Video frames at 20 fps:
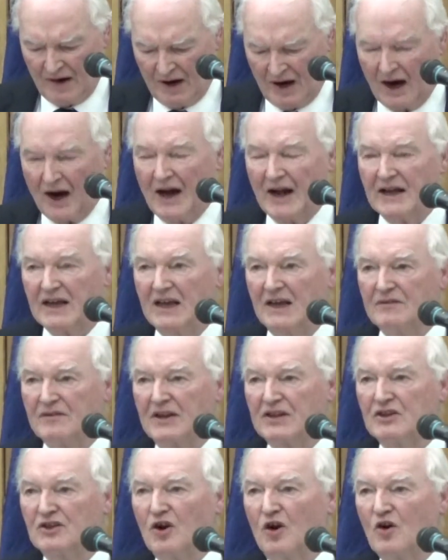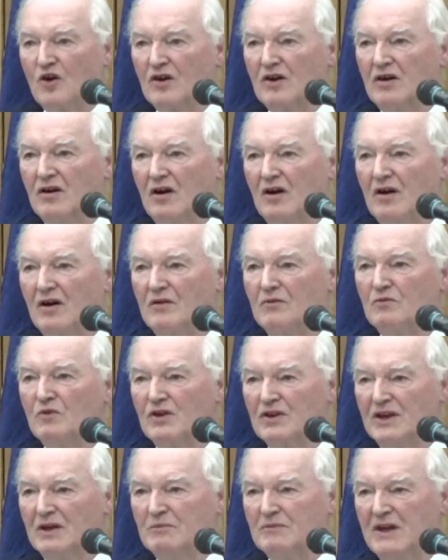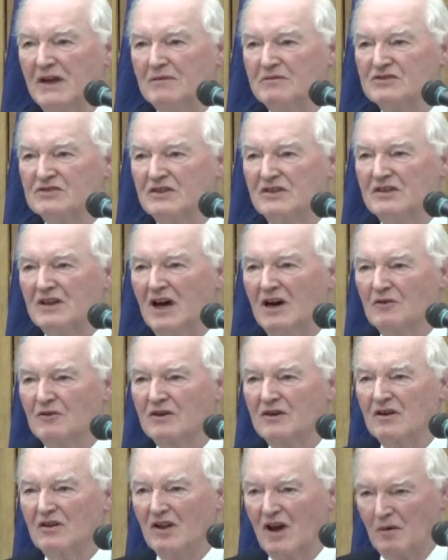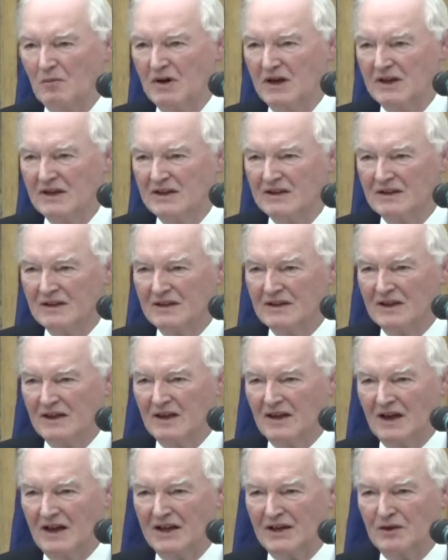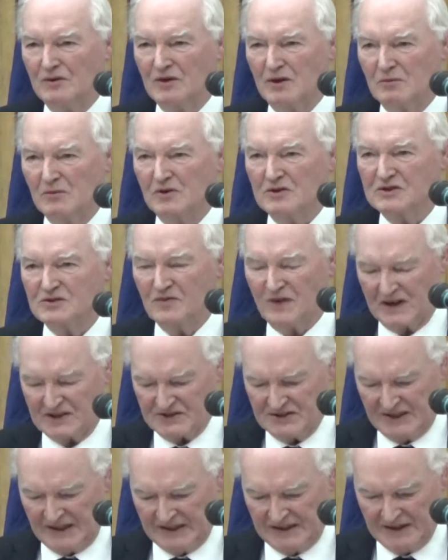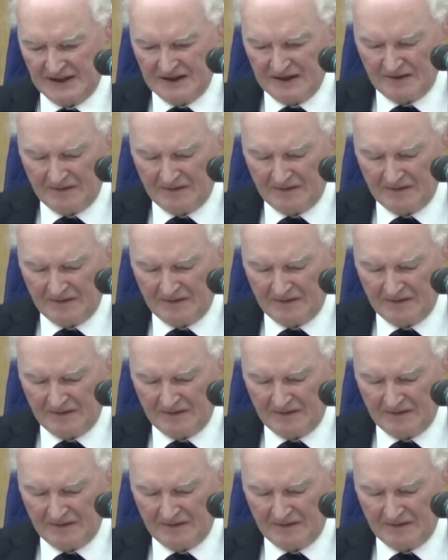I gave a talk on William Davidson to our club, and they were most fascinated.